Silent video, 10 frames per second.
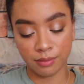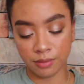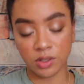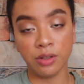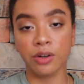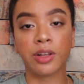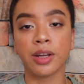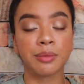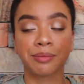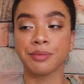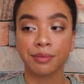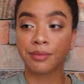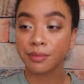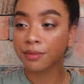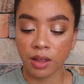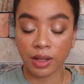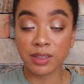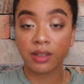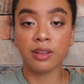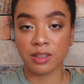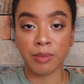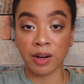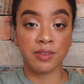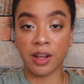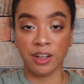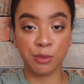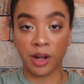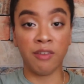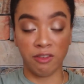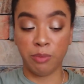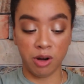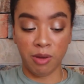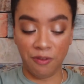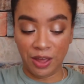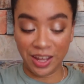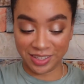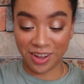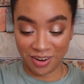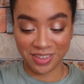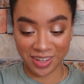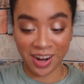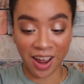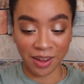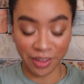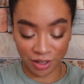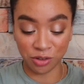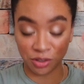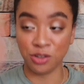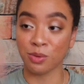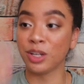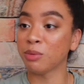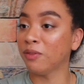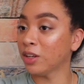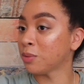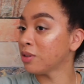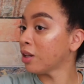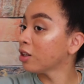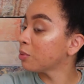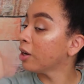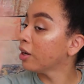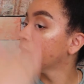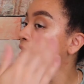That's literally it. That's the least amount of setting spray I've ever put on my face, honestly. I like usually drench my face with setting spray.